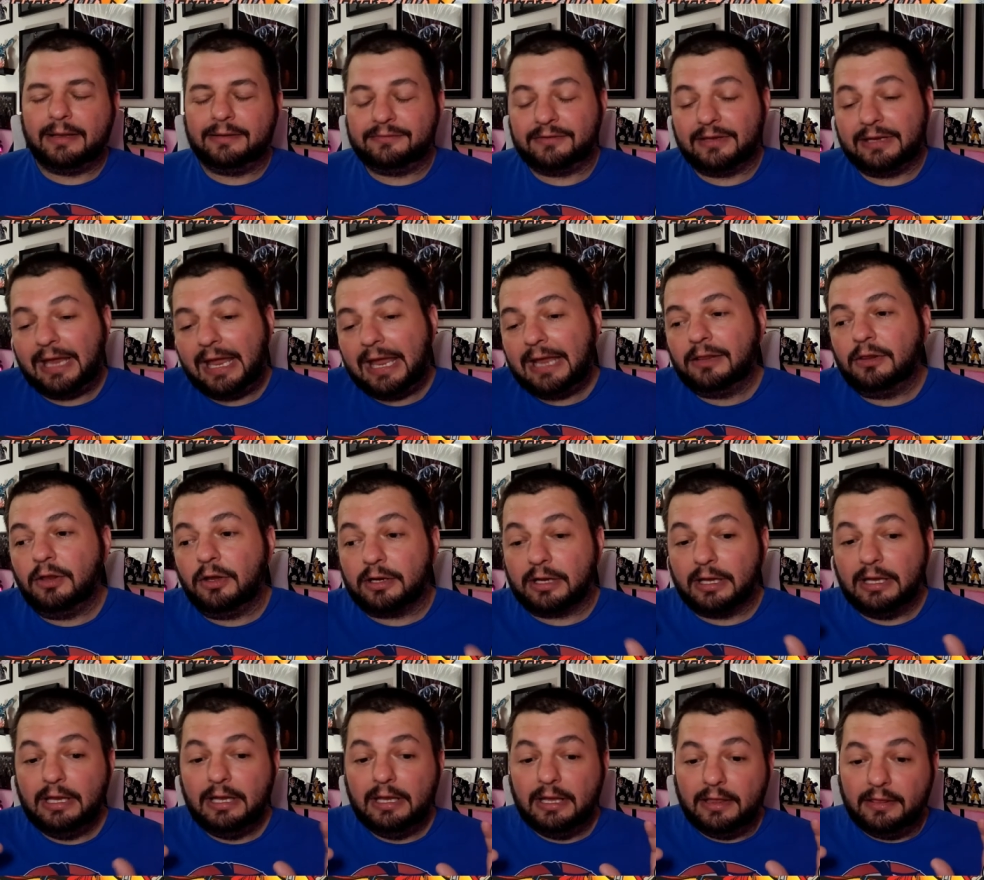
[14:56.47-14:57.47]
It's like, hey, look,
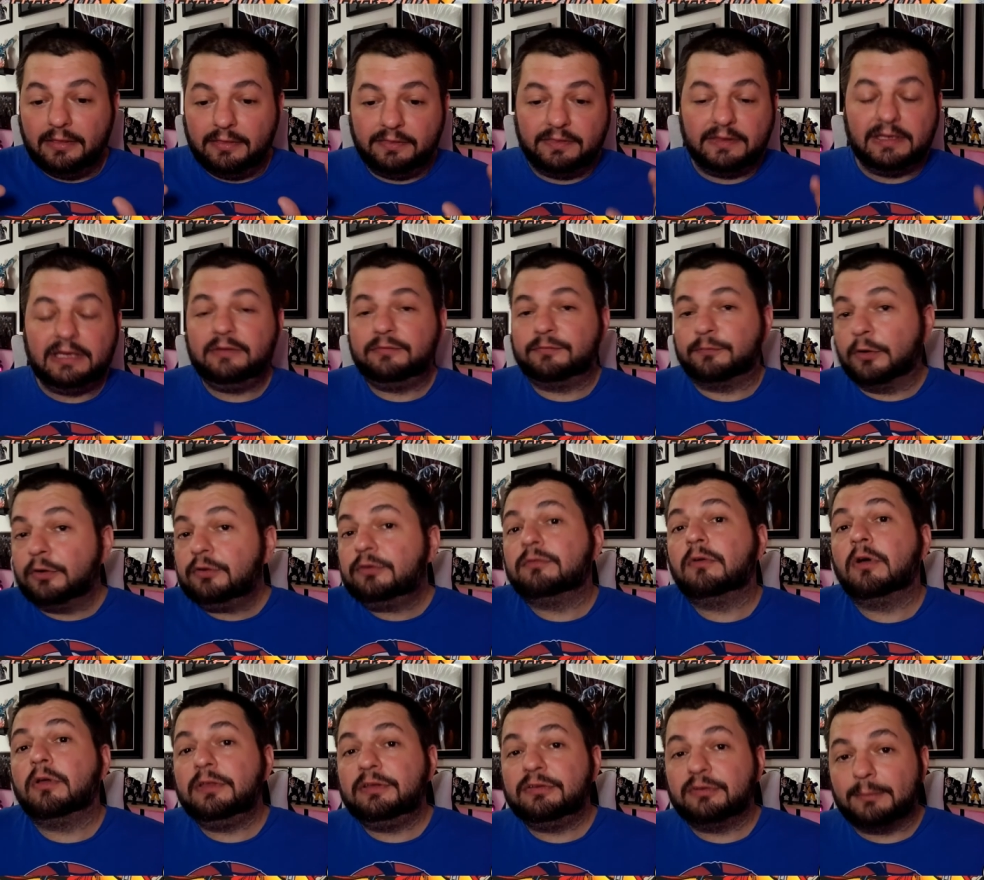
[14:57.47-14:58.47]
these first of
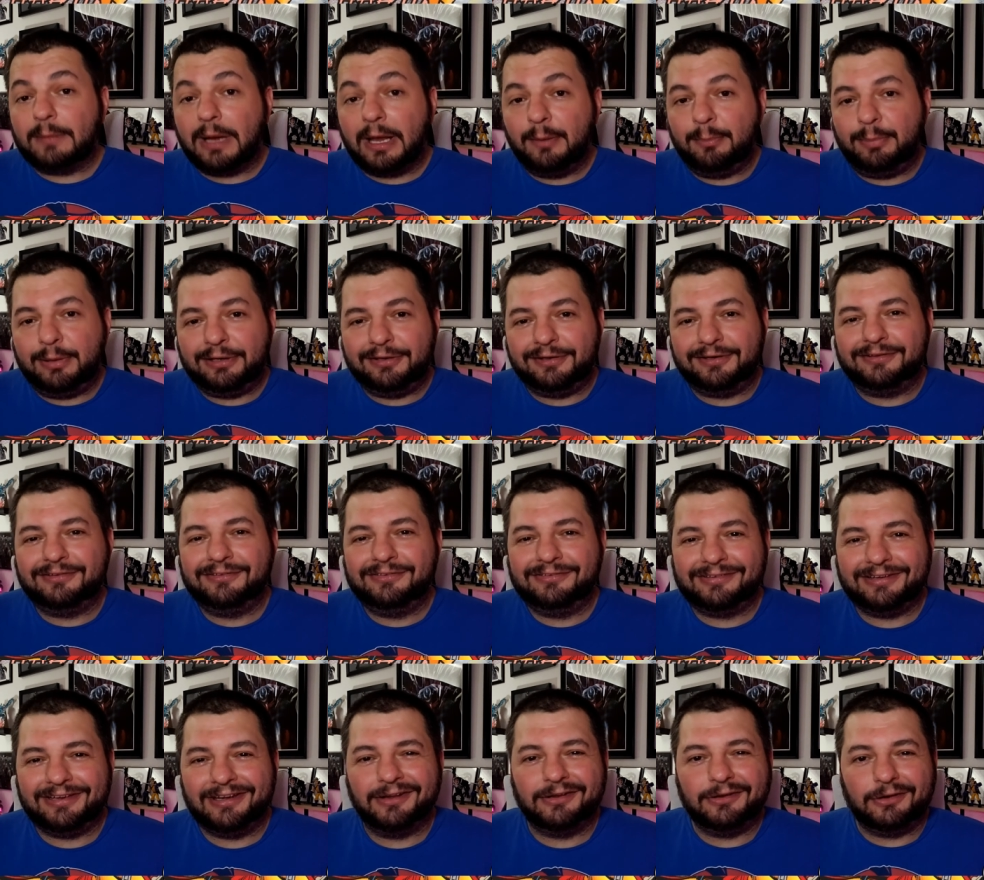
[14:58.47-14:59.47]
all, these are my opinions.
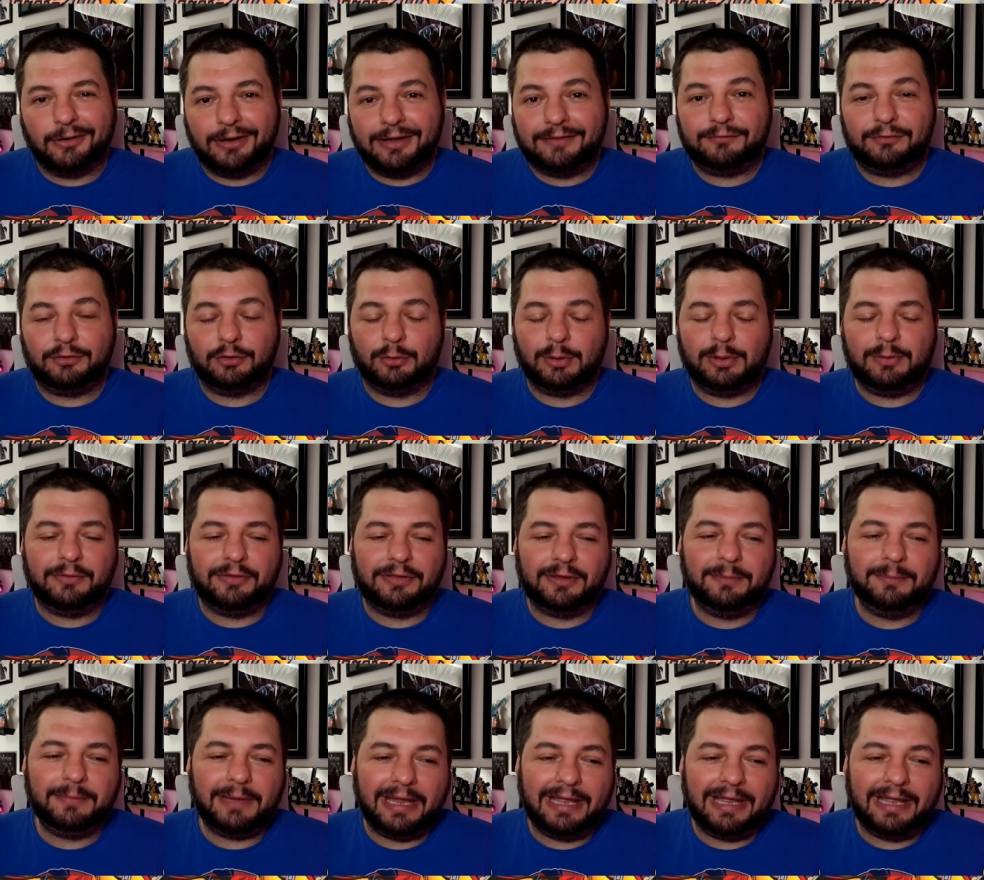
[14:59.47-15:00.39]
You know, you don't have to agree with them.